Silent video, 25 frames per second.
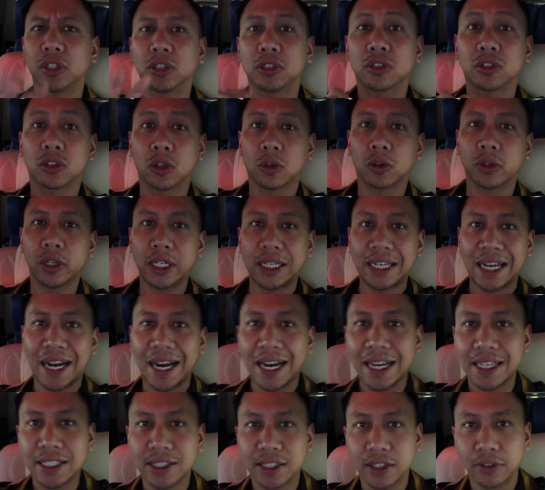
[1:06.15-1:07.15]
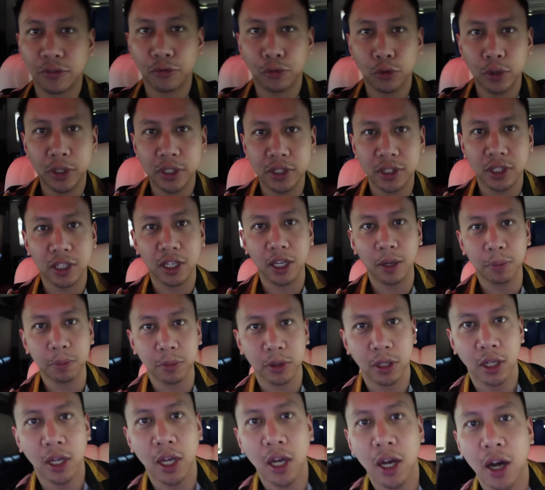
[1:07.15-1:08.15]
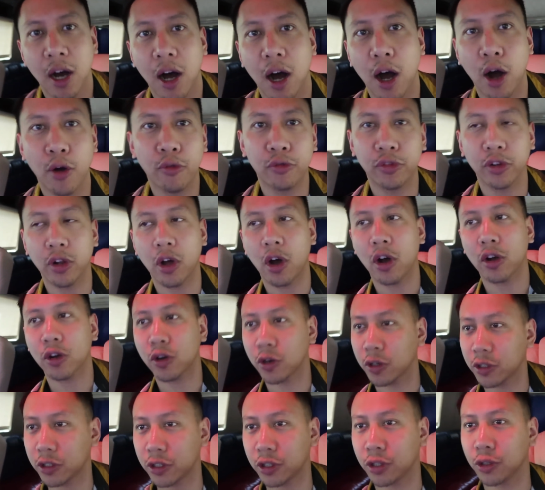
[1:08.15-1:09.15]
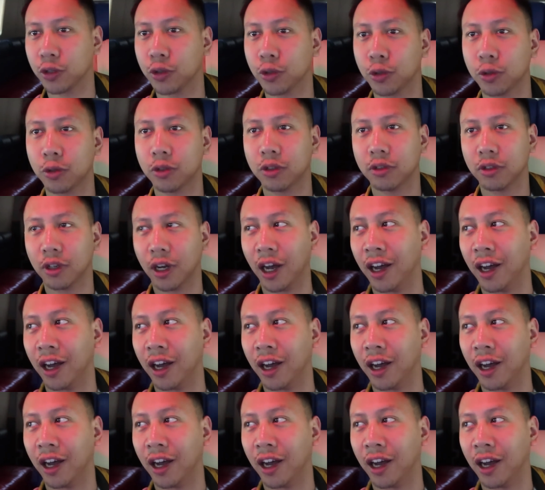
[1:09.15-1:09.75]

Sorry guys if we skipped a vlog or two.